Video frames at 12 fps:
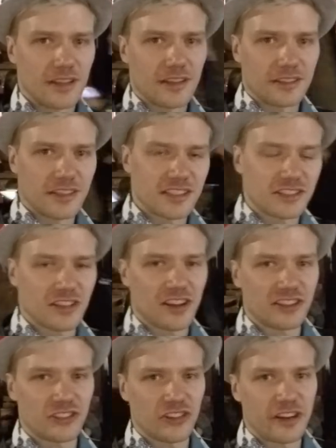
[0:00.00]
This is the
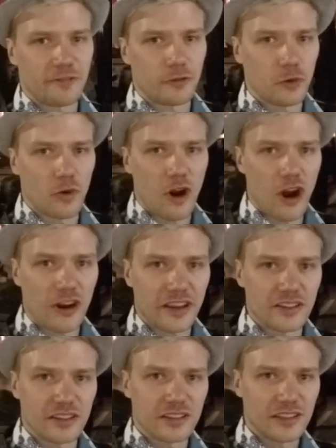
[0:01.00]
legendary Fru
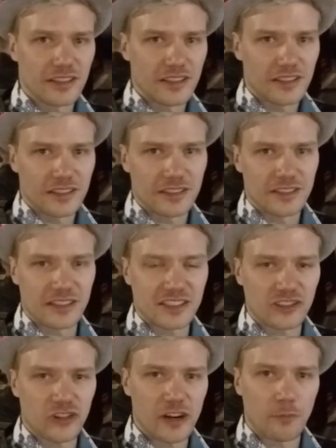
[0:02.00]
Hagen. This
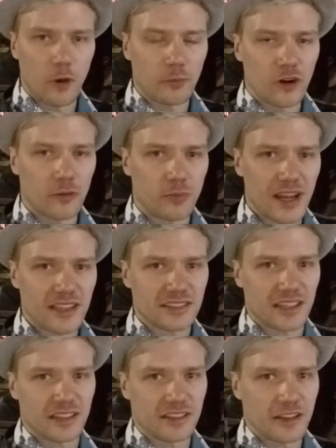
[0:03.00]
is a really popular place,
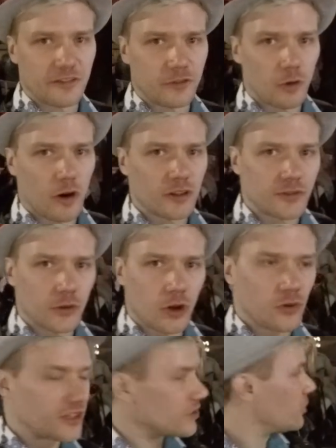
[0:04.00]
and a few hours from
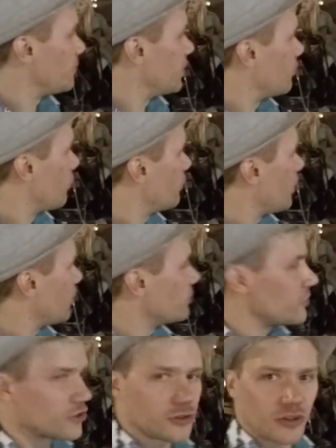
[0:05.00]
now there's going to be a long line
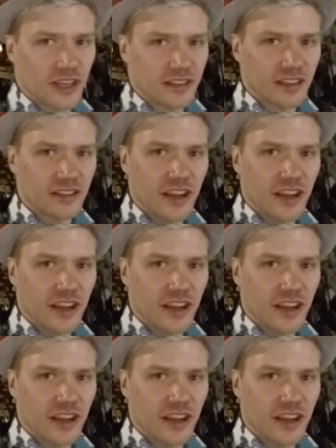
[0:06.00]
just to get in